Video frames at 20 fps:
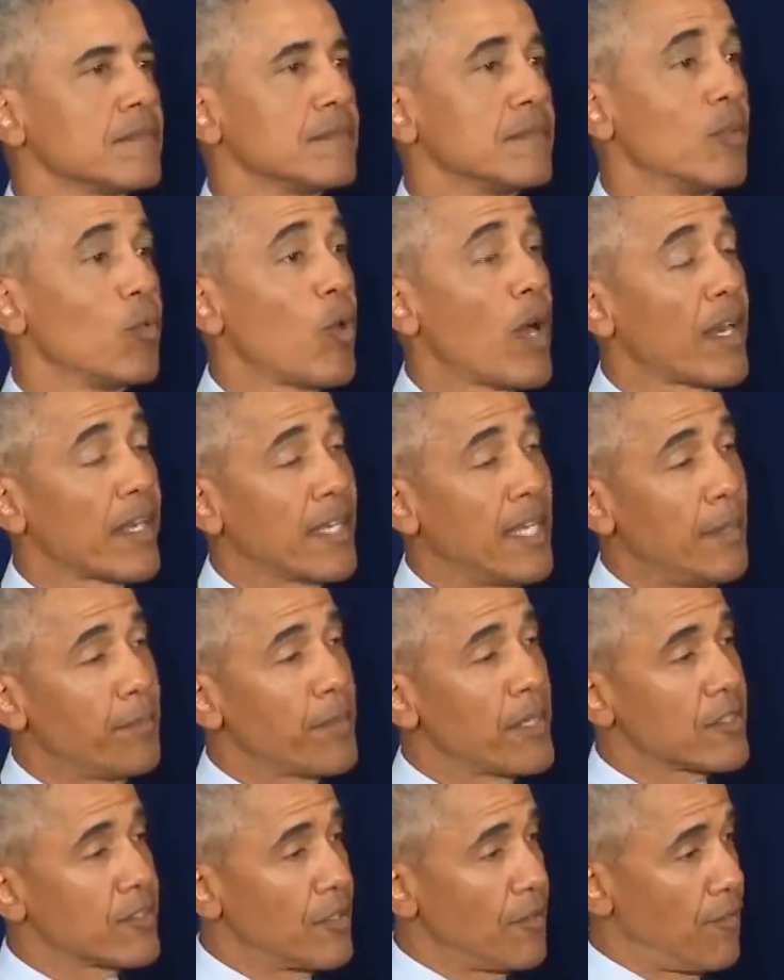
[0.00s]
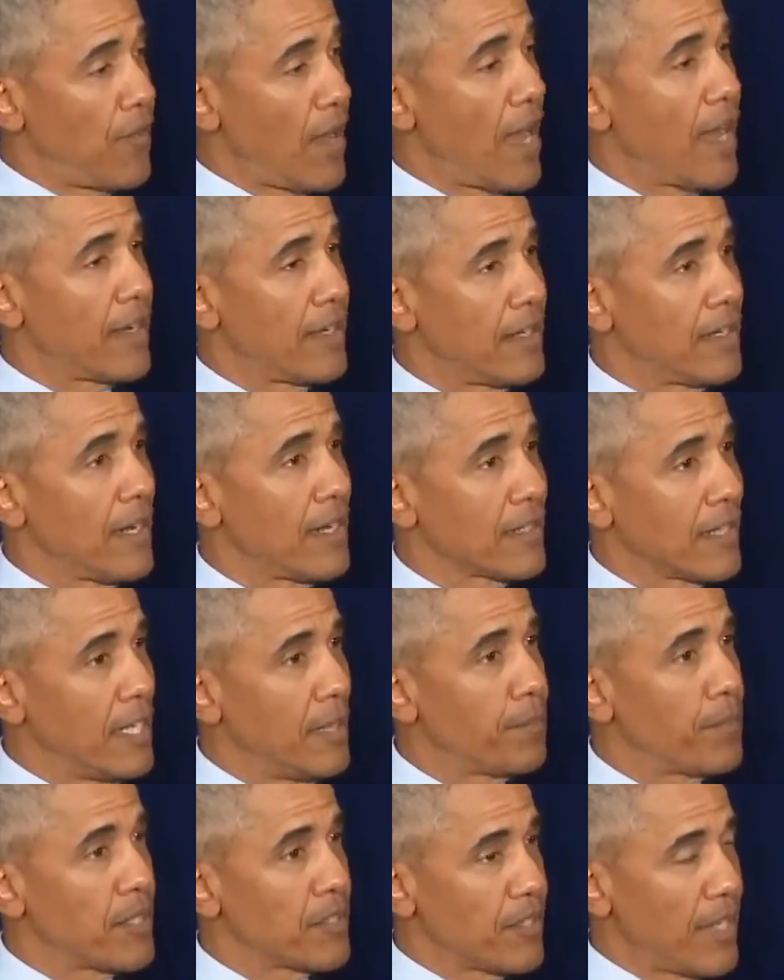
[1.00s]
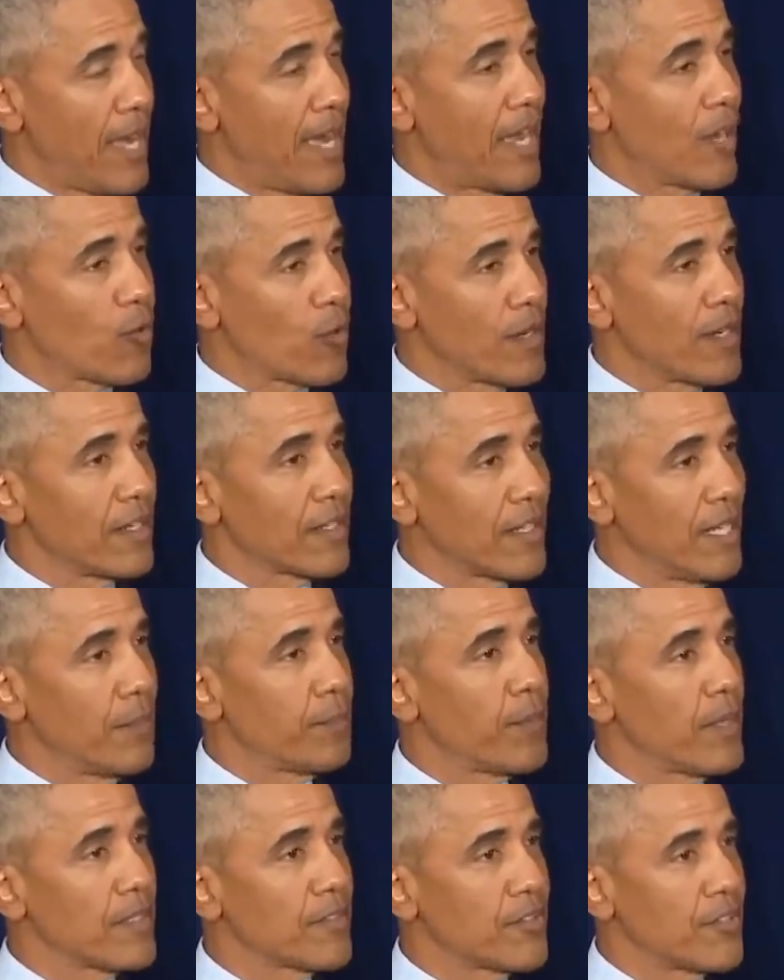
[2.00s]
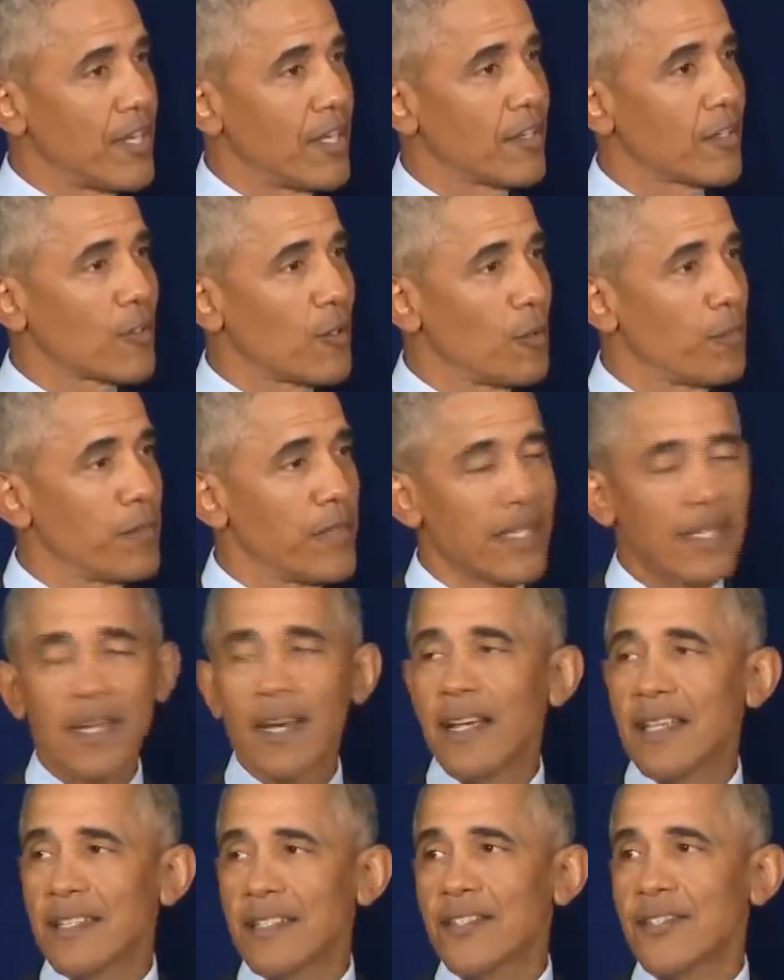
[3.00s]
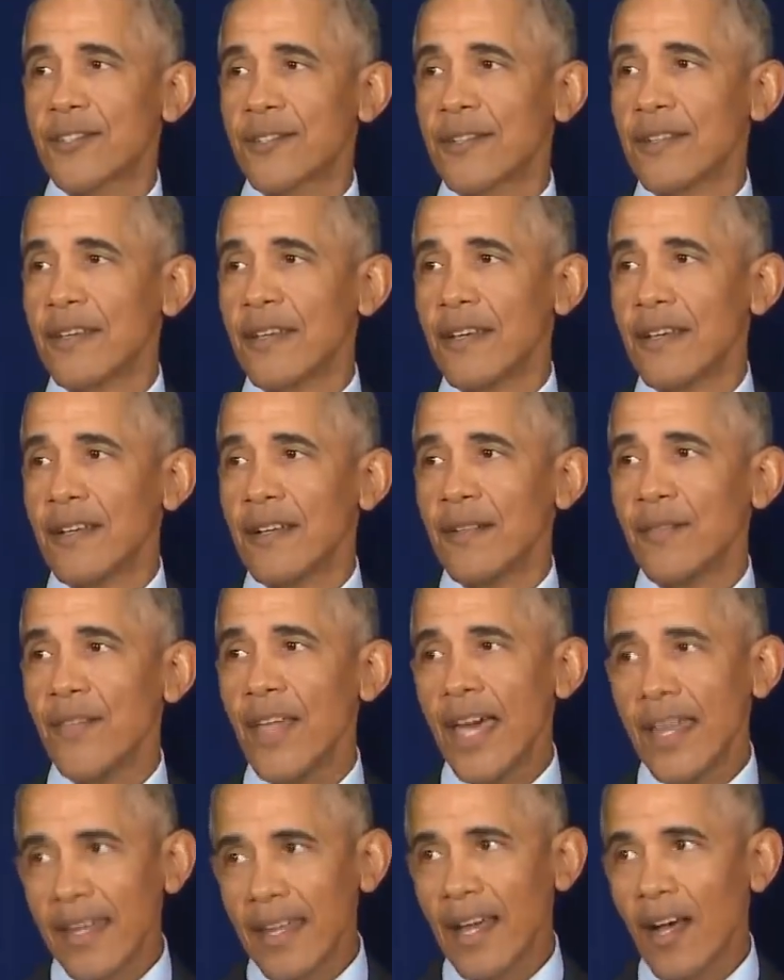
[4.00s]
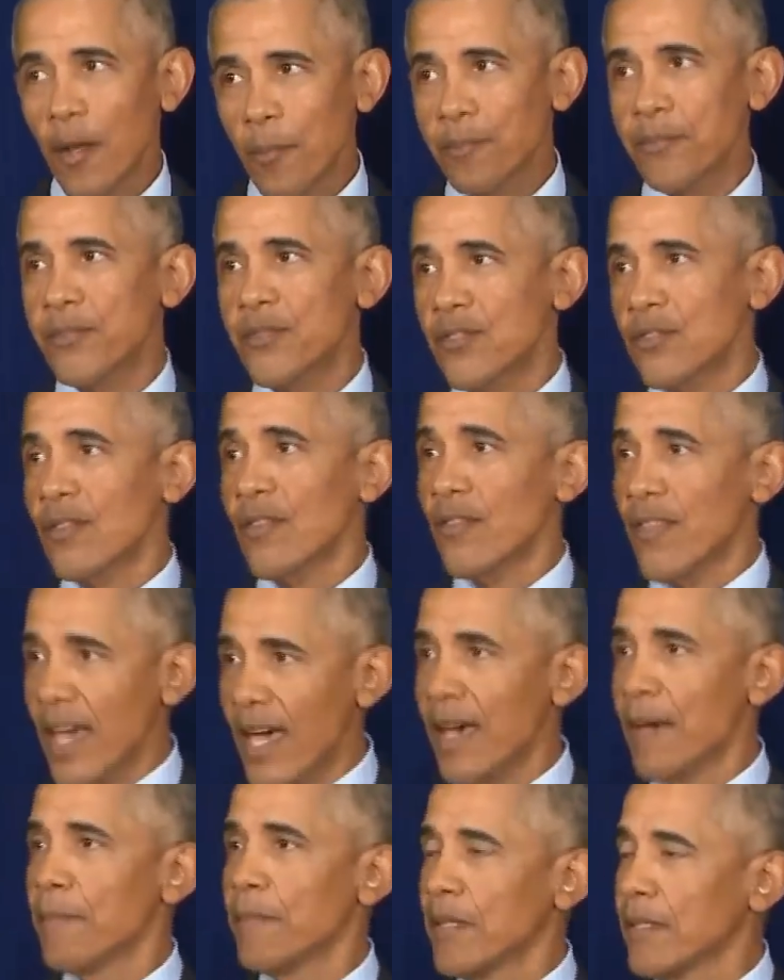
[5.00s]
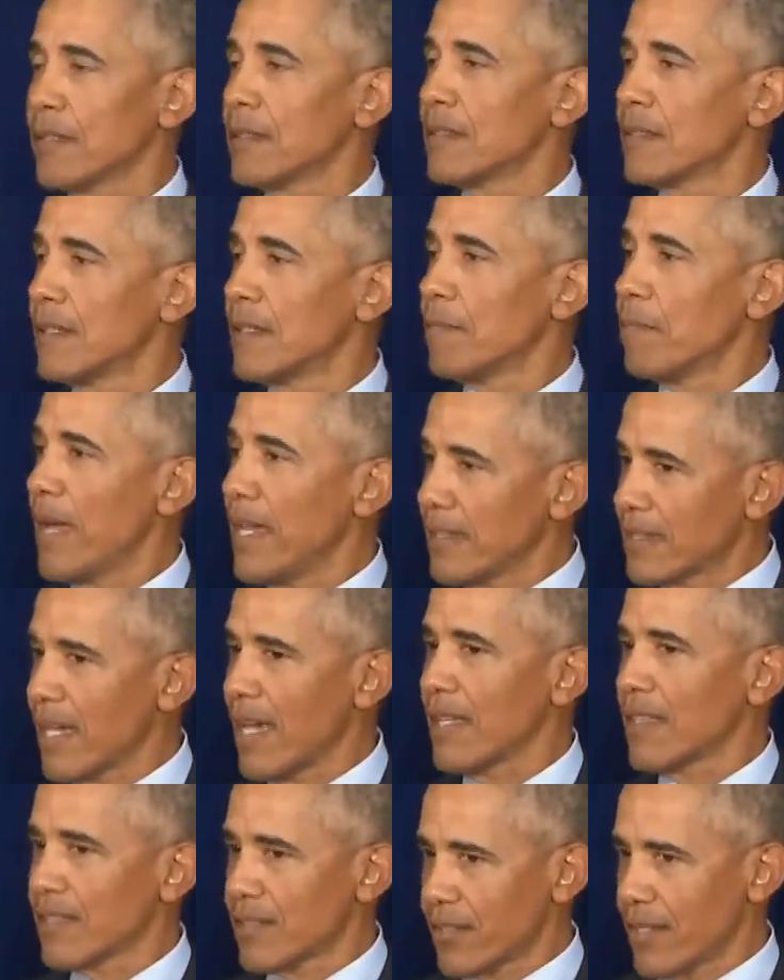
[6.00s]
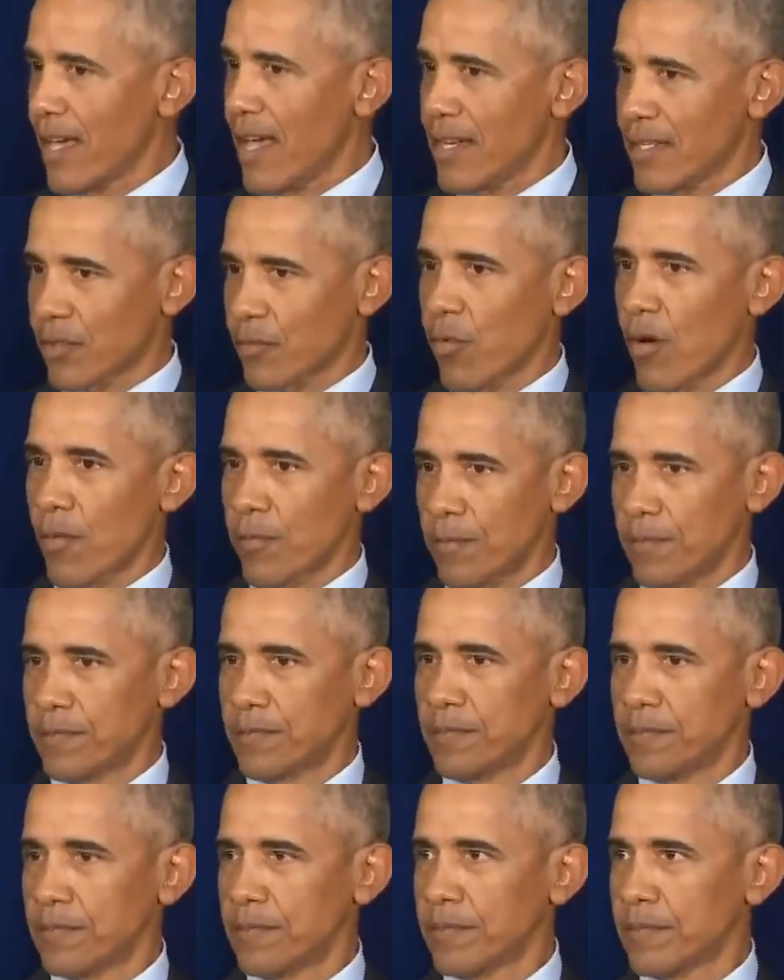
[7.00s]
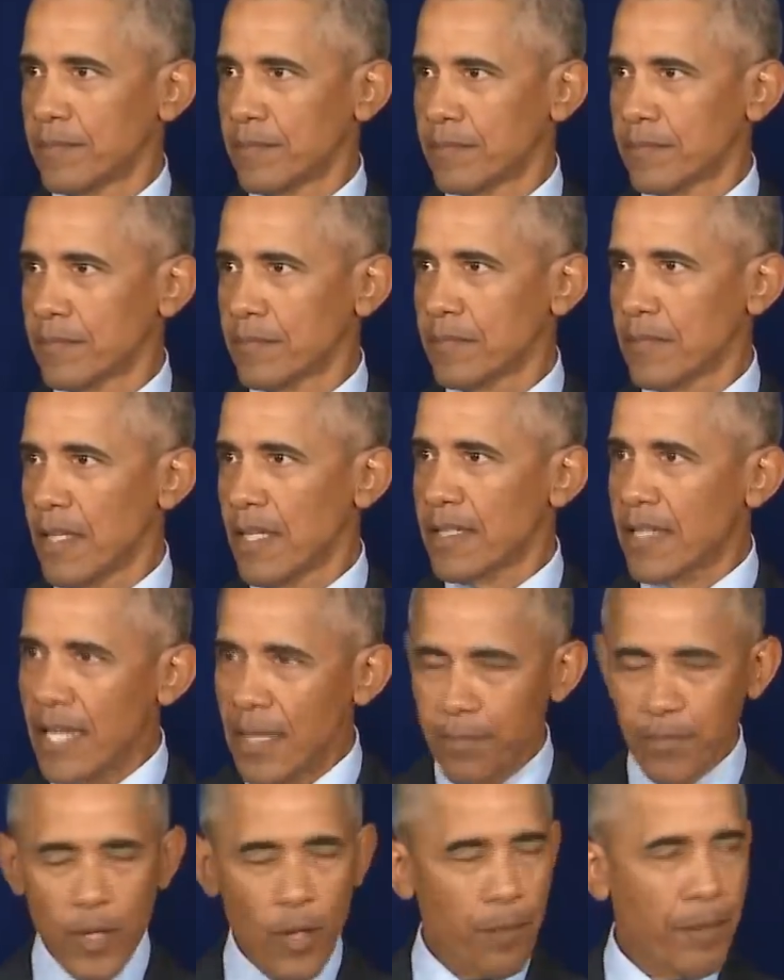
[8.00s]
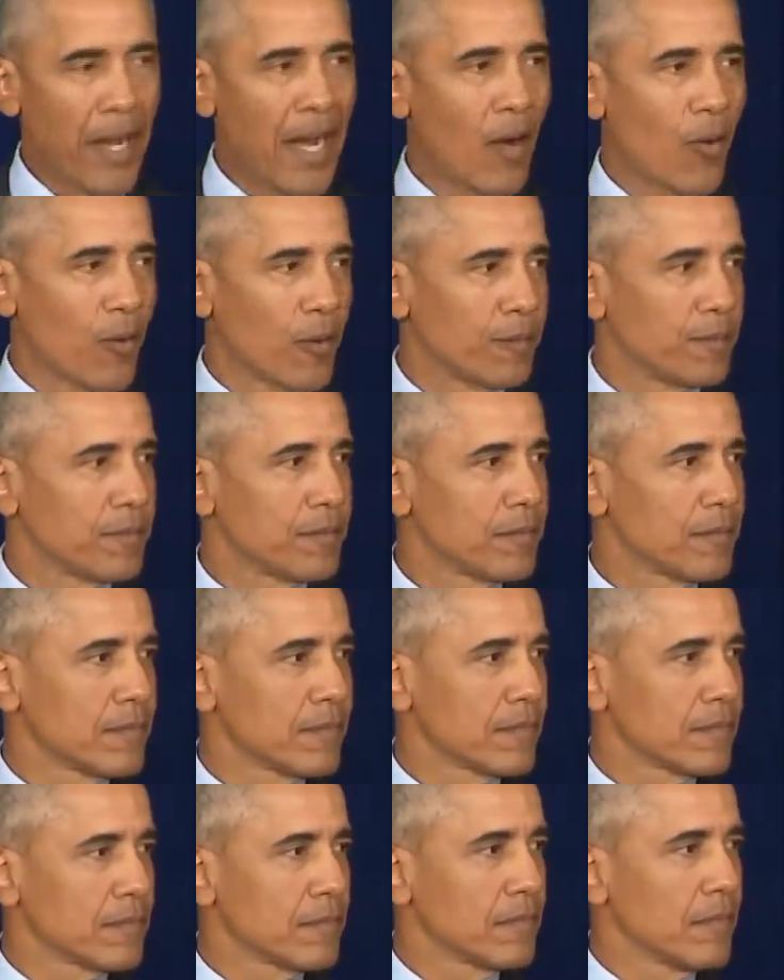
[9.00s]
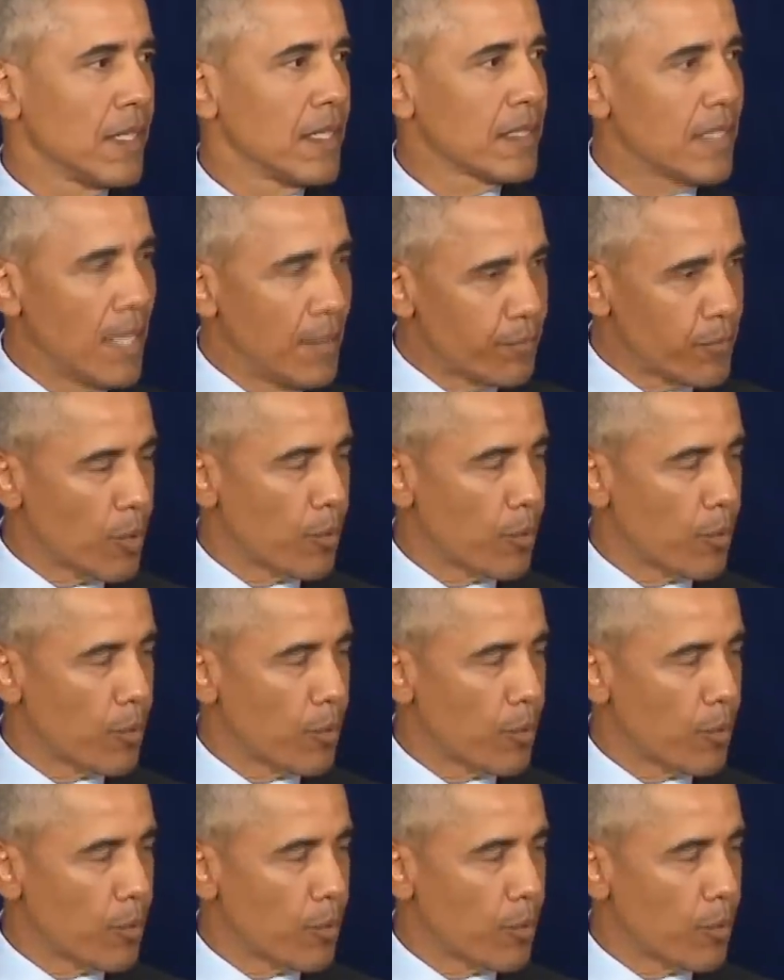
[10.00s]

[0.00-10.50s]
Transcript: who want to keep us divided and keep us angry and keep us cynical because that helps them maintain the status quo and keep their power and keep their